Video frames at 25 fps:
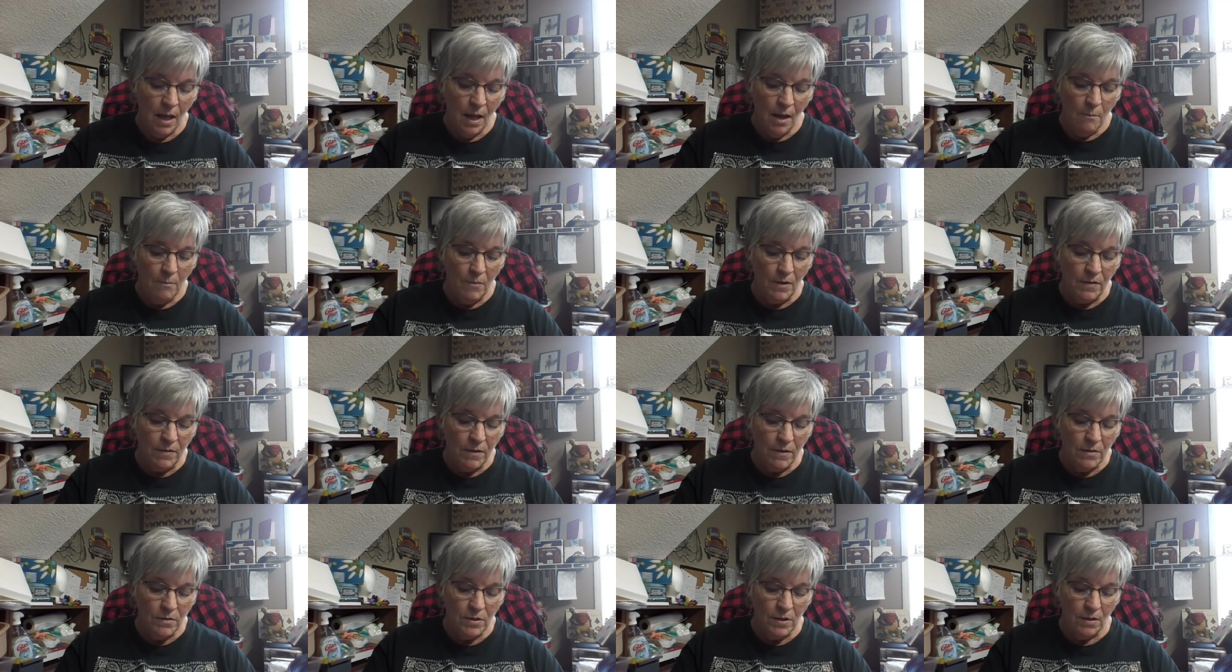But
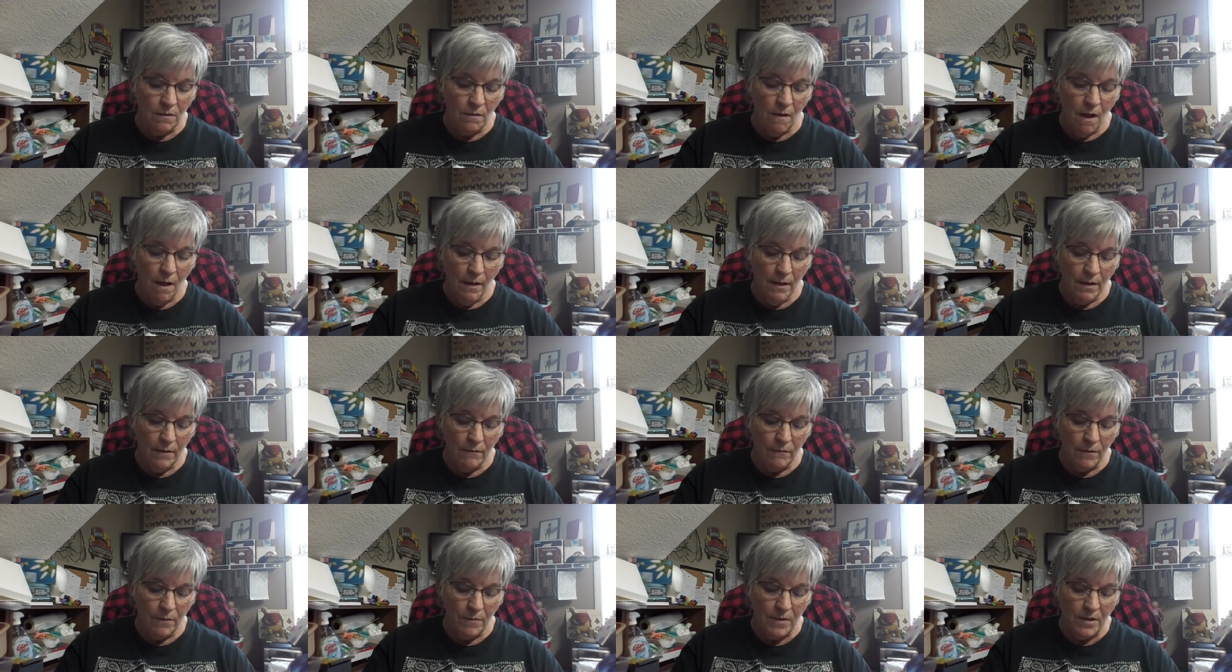there's a lot
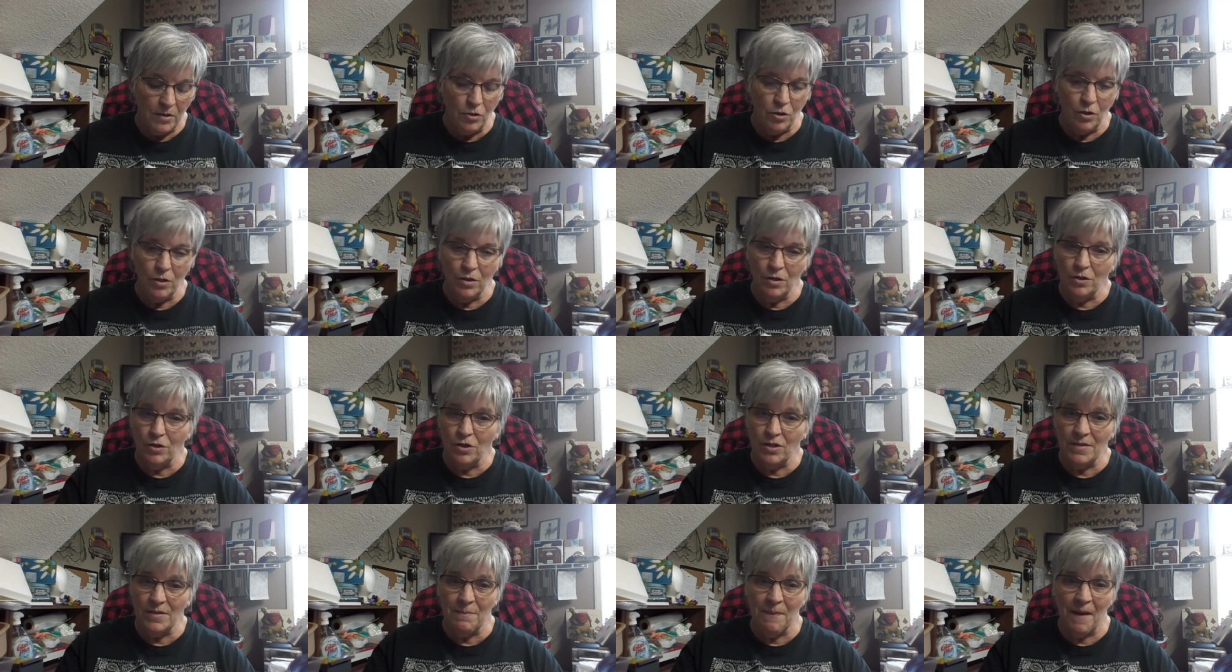of them that you can
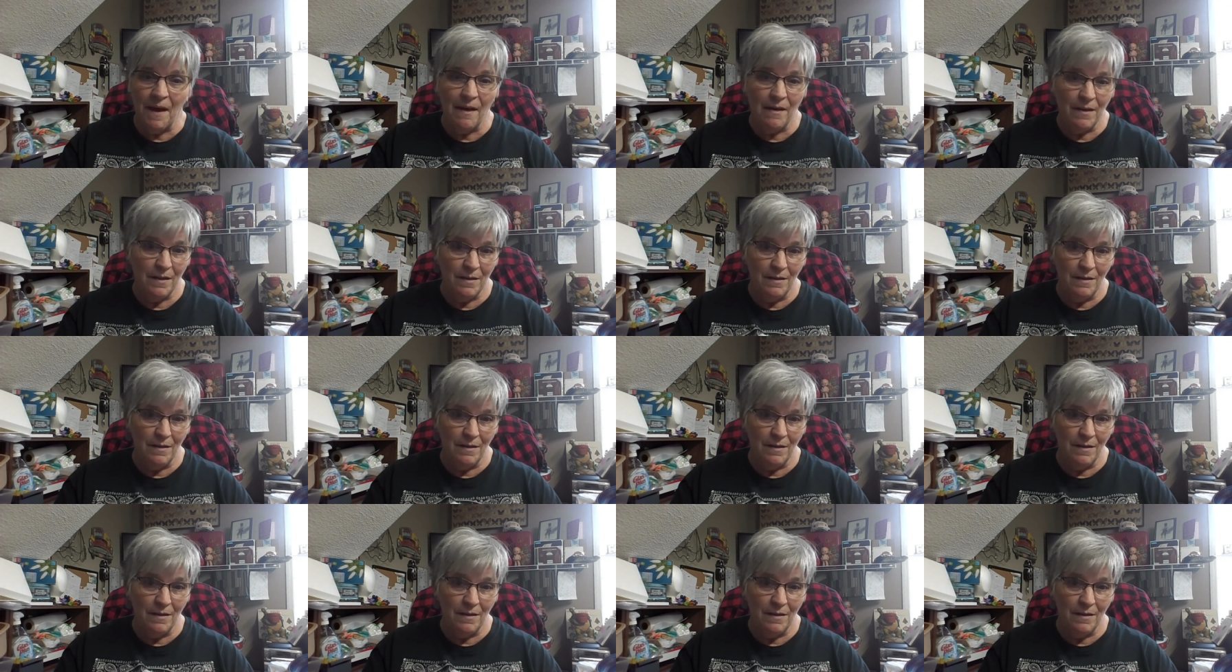just buy